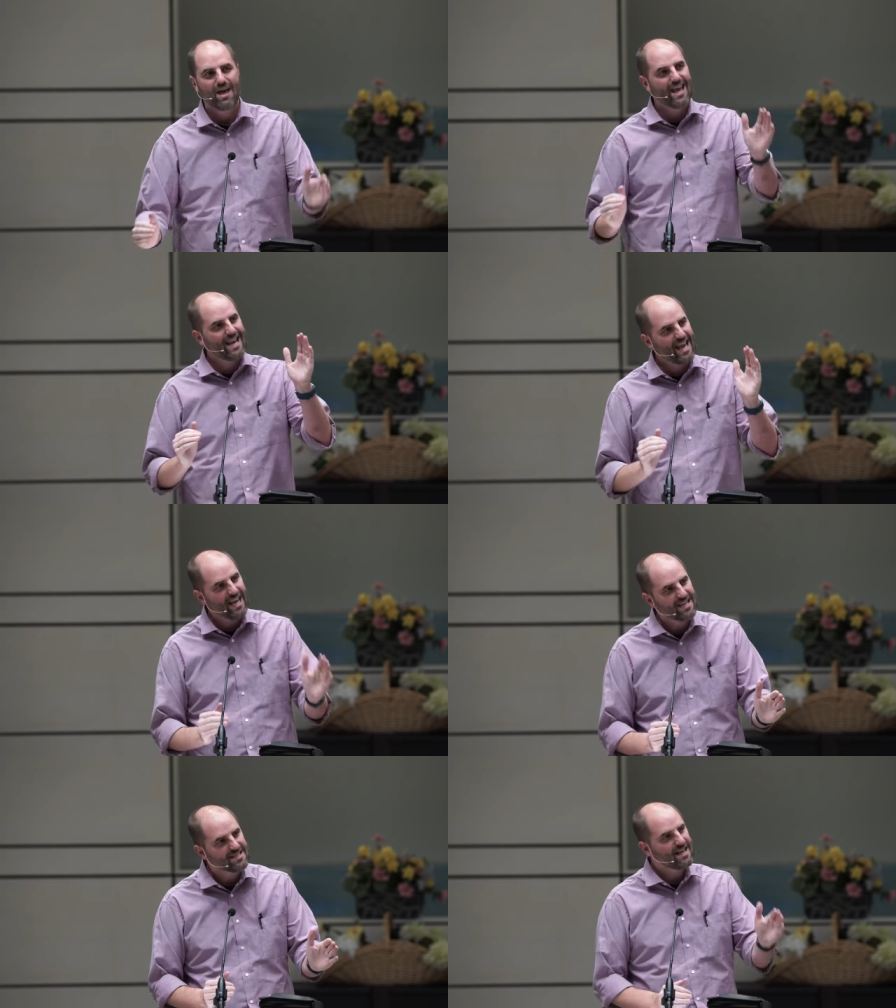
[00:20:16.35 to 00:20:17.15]
In
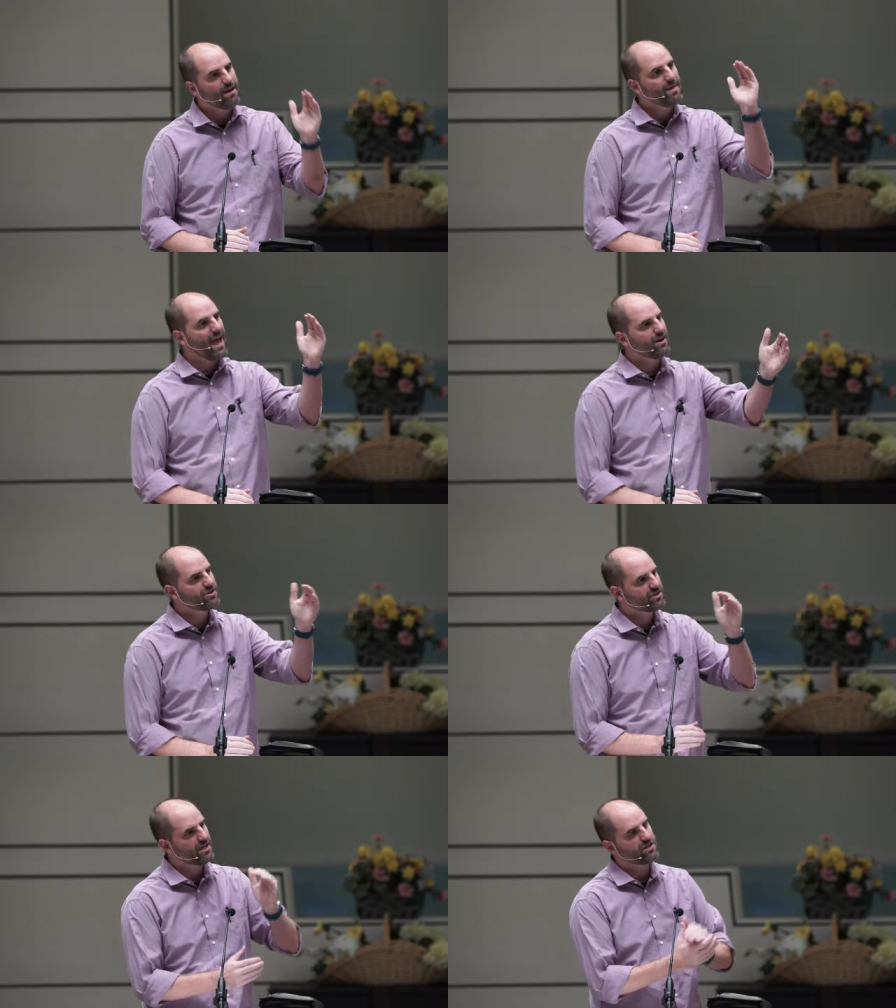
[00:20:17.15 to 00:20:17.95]
his name, they
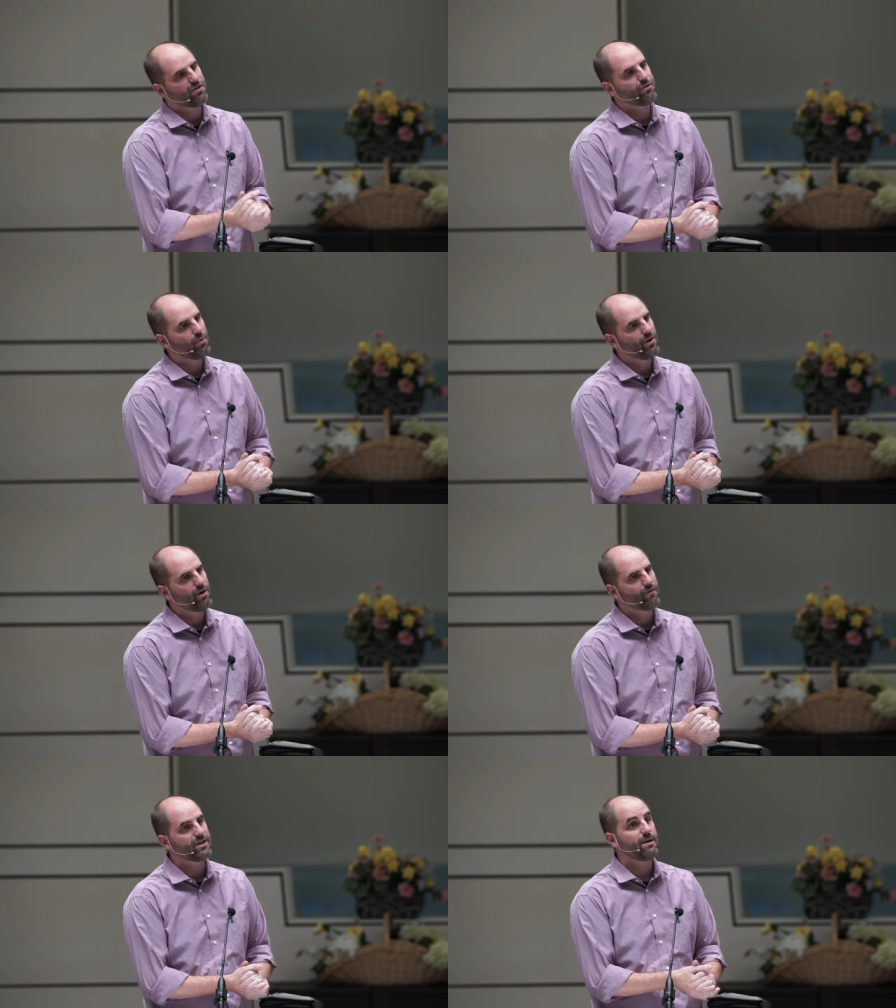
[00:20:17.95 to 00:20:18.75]
exercised authority
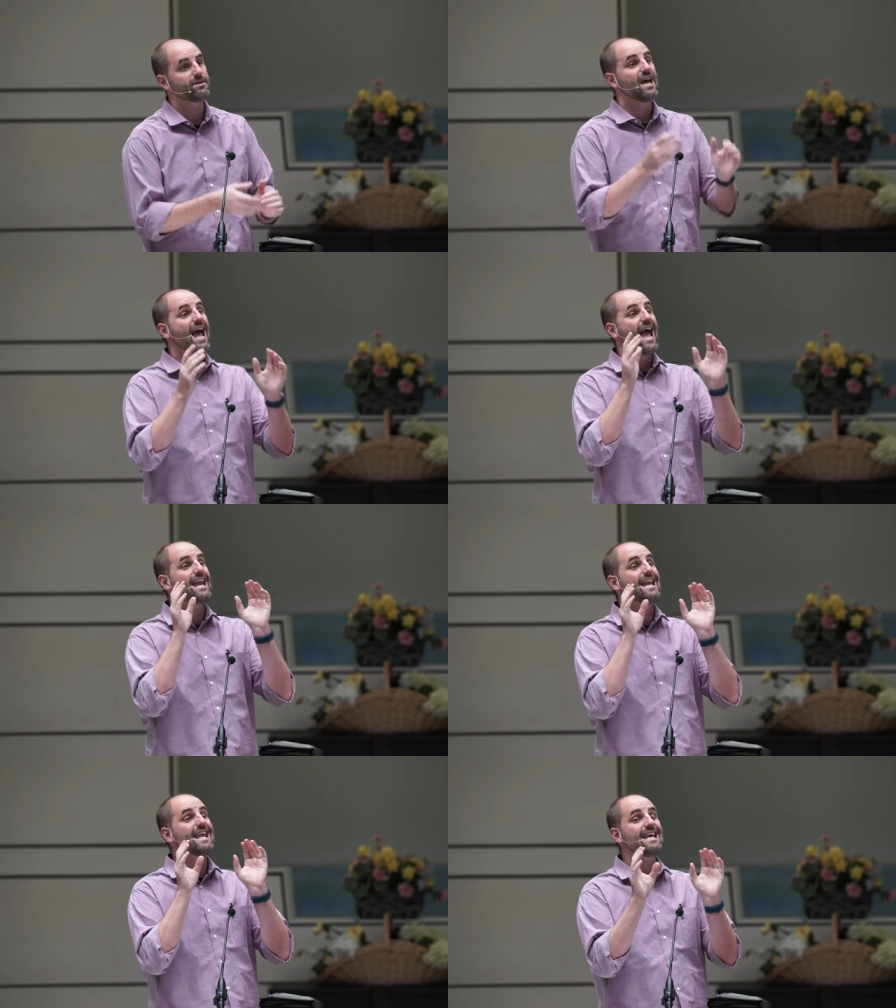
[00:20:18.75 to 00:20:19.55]
over demons, and
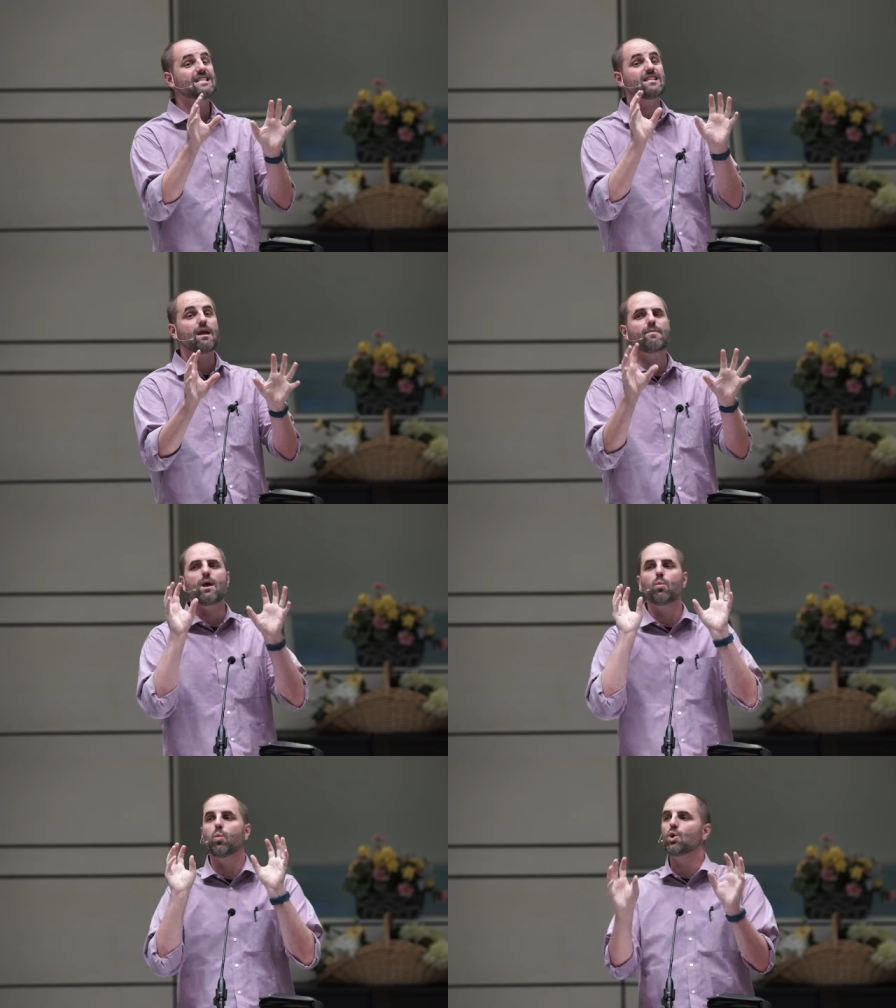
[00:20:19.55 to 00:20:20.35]
in his name, they
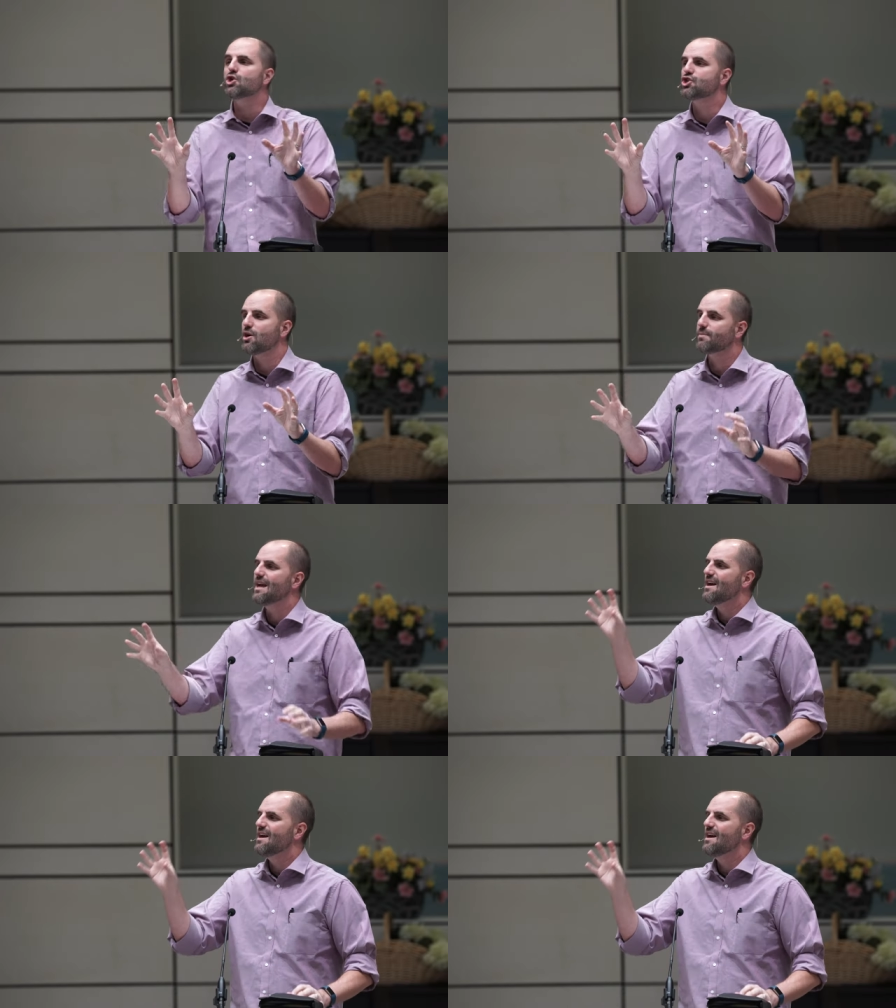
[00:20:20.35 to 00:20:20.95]
worshiped.